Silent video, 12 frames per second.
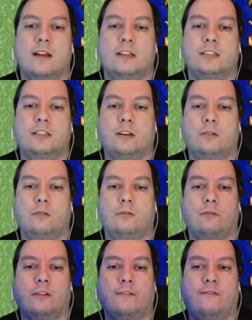
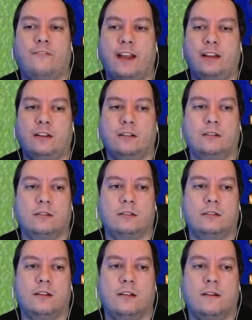So the
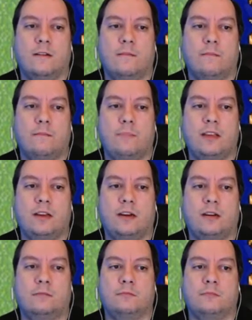fighter
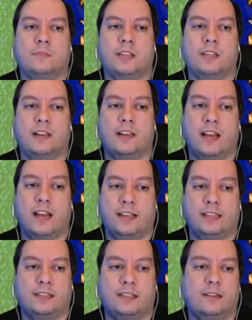becomes a
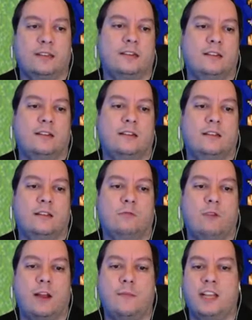knight. The
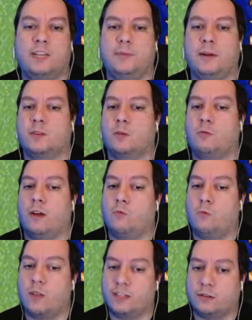red mage becomes a
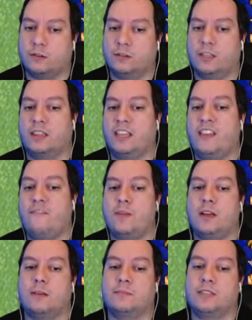red wizard. The thief
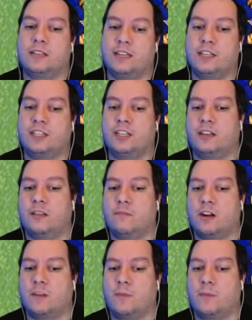becomes a ninja, and the monk